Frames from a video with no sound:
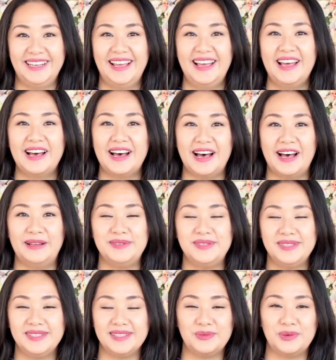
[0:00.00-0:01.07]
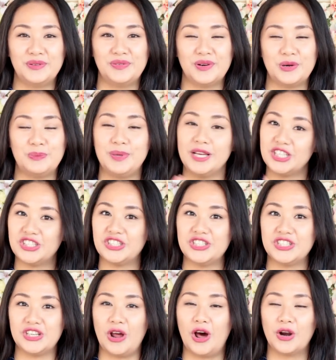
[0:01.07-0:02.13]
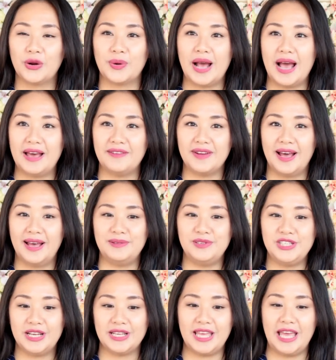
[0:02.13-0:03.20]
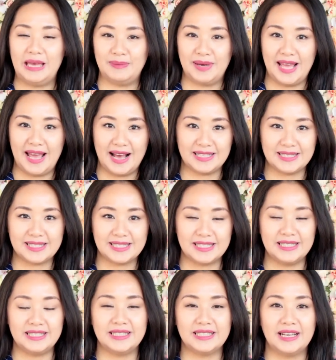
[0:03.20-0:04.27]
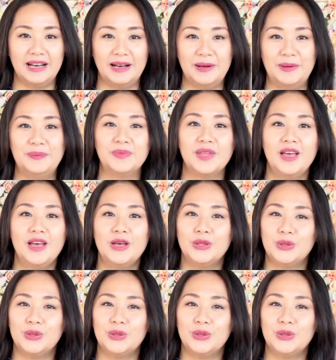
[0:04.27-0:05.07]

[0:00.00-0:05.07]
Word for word: done uh, with her pictures and autograph, uh, she came and I asked her, um,